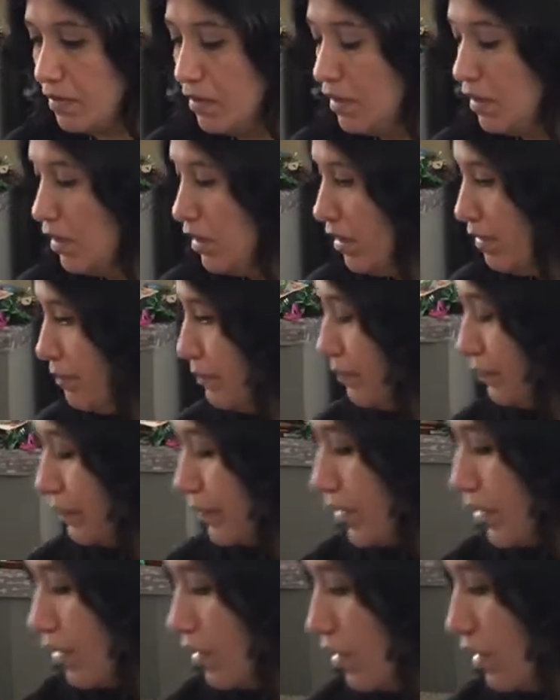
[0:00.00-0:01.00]
And
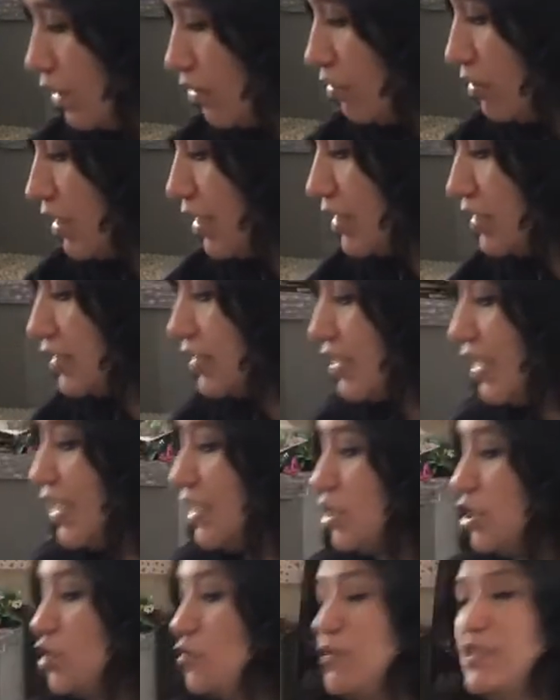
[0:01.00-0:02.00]
the only thing is because I had just